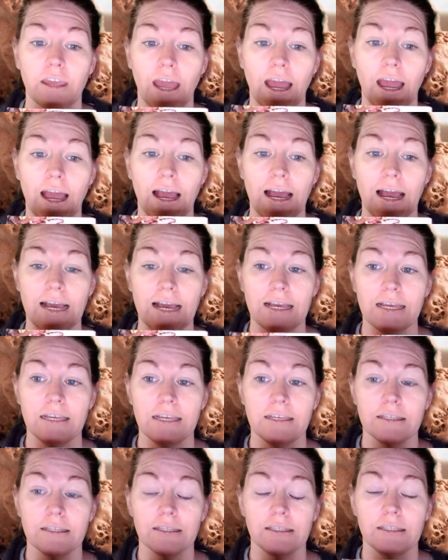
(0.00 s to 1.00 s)
at
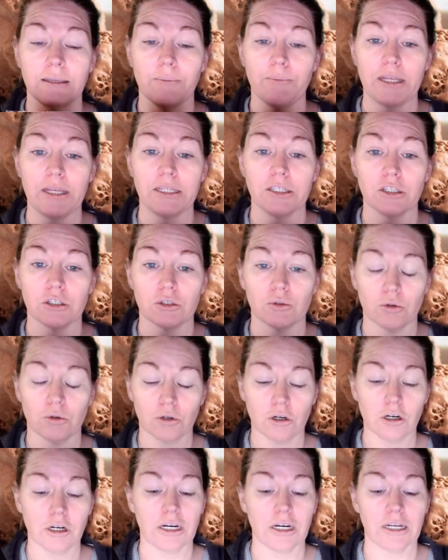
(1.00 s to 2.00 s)
the bin
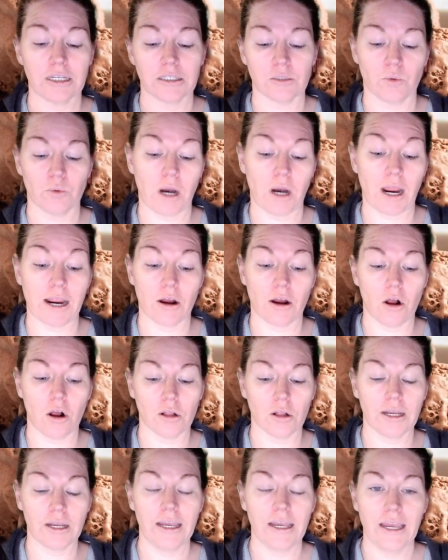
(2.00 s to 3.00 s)
store is what I
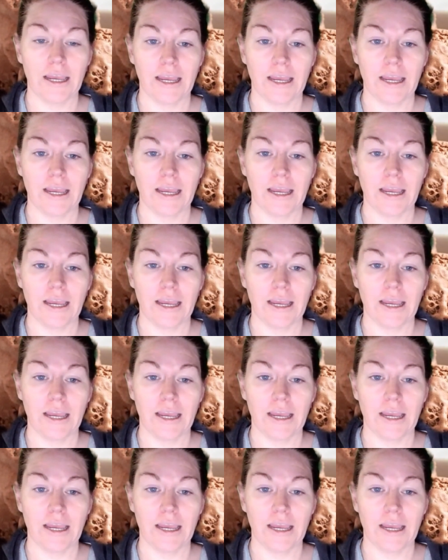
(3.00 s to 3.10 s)
call it.